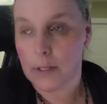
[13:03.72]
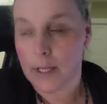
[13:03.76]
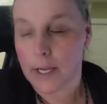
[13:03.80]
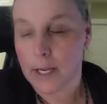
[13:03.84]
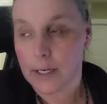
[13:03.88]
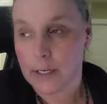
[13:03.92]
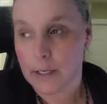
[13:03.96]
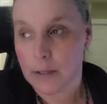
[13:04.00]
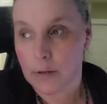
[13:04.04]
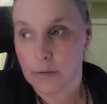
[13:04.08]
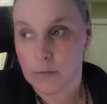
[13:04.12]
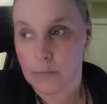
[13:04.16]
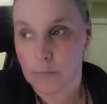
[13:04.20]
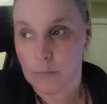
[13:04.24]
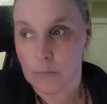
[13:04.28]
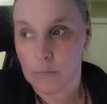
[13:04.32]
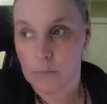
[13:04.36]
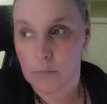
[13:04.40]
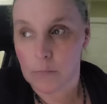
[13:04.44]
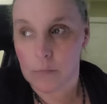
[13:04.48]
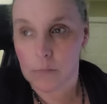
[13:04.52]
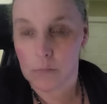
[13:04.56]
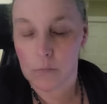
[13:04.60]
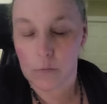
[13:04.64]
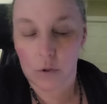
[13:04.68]
late, and he
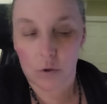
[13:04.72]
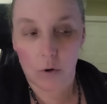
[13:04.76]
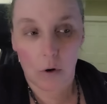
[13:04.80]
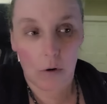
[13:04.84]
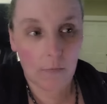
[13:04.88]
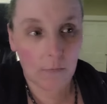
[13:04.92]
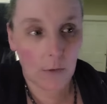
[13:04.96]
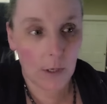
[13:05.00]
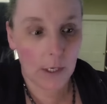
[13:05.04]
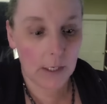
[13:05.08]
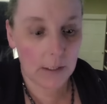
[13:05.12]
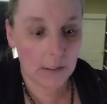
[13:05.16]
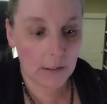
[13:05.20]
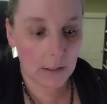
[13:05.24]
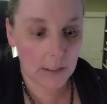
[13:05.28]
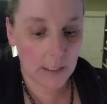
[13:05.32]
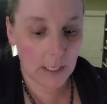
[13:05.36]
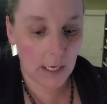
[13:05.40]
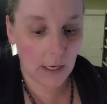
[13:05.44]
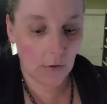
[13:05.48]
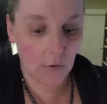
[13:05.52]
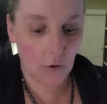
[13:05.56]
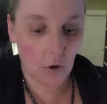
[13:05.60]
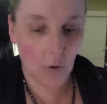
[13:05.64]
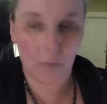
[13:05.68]
drove right into
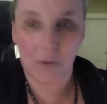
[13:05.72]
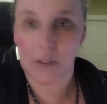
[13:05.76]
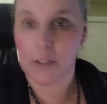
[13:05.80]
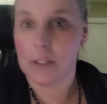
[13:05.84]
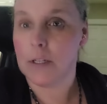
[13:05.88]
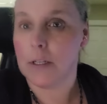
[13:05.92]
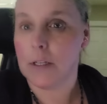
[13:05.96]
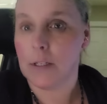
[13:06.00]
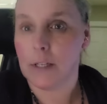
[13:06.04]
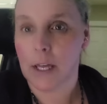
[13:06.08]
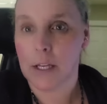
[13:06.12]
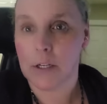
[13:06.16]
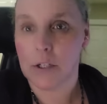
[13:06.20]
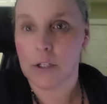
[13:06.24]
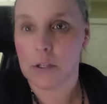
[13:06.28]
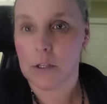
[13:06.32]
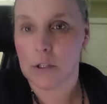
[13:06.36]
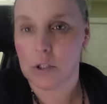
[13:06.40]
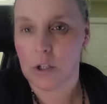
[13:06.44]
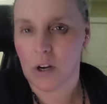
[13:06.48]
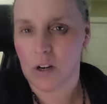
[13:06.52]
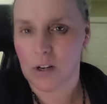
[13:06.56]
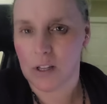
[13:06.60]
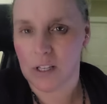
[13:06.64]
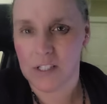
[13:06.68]
town hoping to catch the
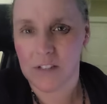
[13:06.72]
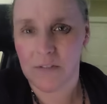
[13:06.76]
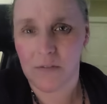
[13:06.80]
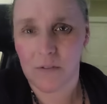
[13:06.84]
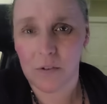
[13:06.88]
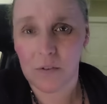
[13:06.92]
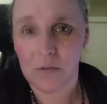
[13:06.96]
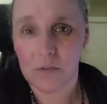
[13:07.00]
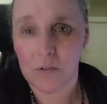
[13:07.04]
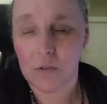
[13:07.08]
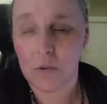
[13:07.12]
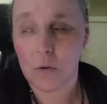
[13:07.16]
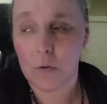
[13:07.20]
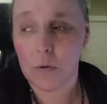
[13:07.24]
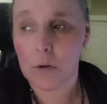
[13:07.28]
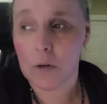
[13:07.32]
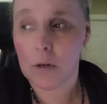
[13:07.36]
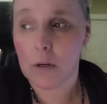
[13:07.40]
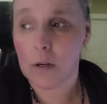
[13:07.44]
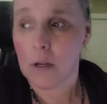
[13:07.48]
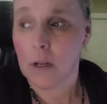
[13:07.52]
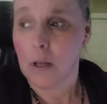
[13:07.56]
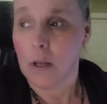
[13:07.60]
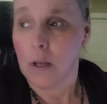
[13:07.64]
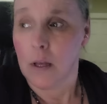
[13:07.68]
Chinese food
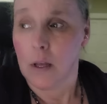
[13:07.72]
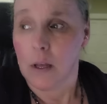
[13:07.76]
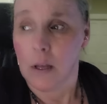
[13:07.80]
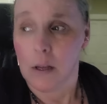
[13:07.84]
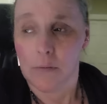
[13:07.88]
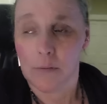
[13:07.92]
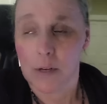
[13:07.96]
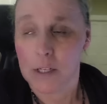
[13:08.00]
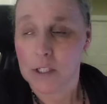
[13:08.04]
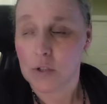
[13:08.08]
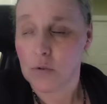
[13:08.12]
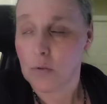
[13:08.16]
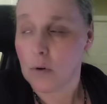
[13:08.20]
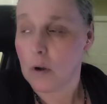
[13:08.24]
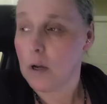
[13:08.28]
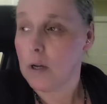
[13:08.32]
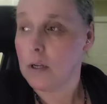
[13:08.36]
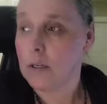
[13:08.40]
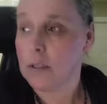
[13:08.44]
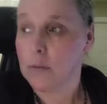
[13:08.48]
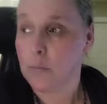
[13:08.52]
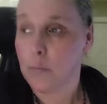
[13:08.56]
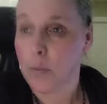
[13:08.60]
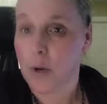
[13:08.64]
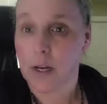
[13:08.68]
store.
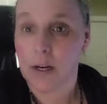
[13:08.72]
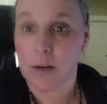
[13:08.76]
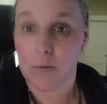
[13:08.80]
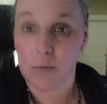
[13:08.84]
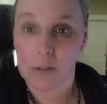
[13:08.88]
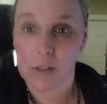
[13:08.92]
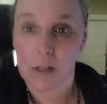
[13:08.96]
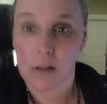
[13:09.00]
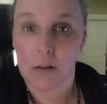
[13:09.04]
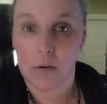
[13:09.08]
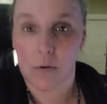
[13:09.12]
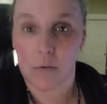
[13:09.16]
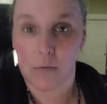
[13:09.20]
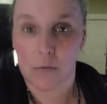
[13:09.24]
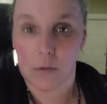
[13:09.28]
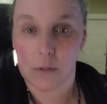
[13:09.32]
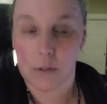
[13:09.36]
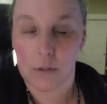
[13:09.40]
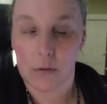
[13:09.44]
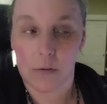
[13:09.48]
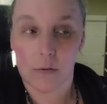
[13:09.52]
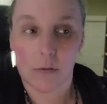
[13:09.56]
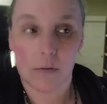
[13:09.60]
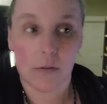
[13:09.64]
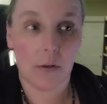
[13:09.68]
Restaurant, but it was
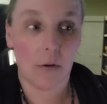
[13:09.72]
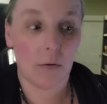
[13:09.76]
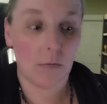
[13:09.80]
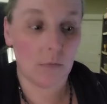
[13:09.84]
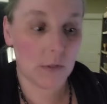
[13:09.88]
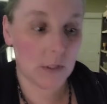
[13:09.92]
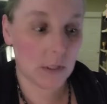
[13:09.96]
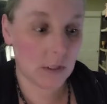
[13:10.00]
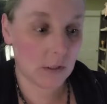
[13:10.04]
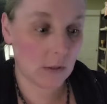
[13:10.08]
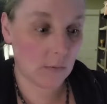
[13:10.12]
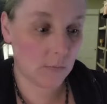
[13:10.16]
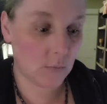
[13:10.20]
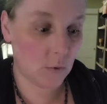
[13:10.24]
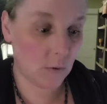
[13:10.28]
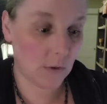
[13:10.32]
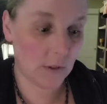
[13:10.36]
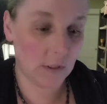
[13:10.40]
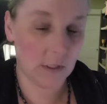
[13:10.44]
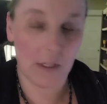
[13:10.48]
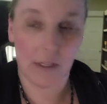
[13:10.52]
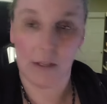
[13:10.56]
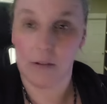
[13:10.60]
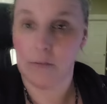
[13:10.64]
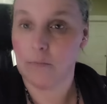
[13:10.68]
closed, so it was
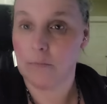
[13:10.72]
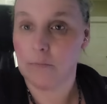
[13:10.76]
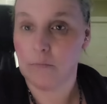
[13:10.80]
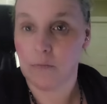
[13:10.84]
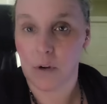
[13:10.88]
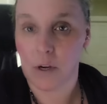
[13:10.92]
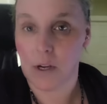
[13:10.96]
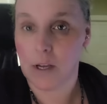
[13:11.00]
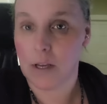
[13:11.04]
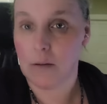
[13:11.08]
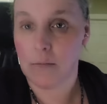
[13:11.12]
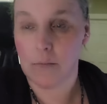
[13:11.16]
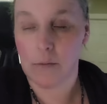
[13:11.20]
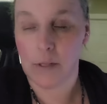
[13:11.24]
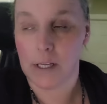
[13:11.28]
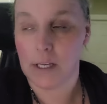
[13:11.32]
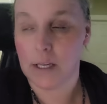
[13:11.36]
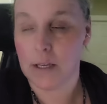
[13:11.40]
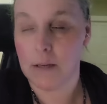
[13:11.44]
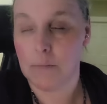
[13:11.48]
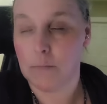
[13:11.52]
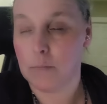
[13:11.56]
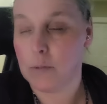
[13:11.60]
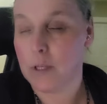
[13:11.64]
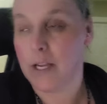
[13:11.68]
disappointing for him. Like,
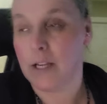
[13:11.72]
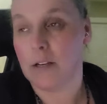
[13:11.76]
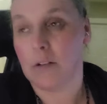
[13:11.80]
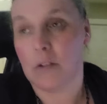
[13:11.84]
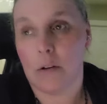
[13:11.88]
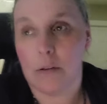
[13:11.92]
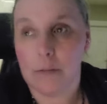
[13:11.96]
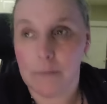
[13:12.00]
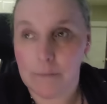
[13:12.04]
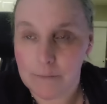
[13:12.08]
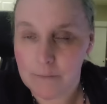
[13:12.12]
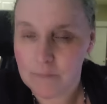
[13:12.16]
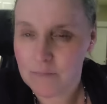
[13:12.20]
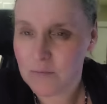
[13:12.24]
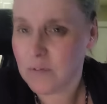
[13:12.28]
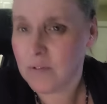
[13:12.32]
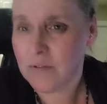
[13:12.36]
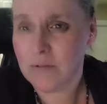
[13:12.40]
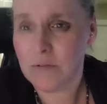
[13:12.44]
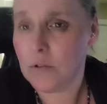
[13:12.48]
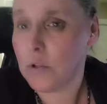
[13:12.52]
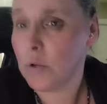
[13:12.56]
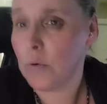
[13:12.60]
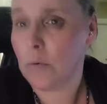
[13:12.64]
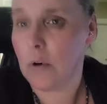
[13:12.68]
he planned on
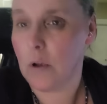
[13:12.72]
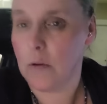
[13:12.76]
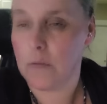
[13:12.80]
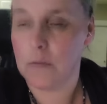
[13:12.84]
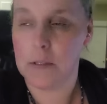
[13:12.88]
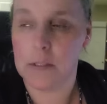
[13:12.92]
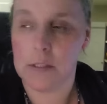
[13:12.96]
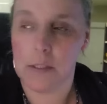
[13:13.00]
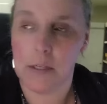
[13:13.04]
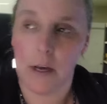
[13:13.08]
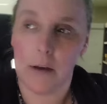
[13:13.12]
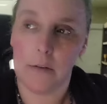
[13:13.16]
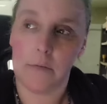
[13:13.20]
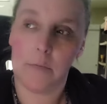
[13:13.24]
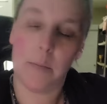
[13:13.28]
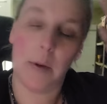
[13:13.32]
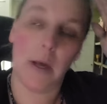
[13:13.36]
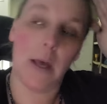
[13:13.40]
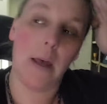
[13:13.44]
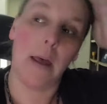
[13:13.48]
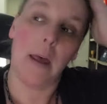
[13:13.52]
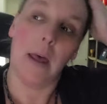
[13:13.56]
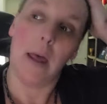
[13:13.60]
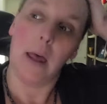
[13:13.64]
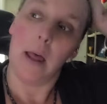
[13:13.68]
doing all this stuff,
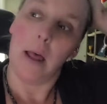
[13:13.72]
but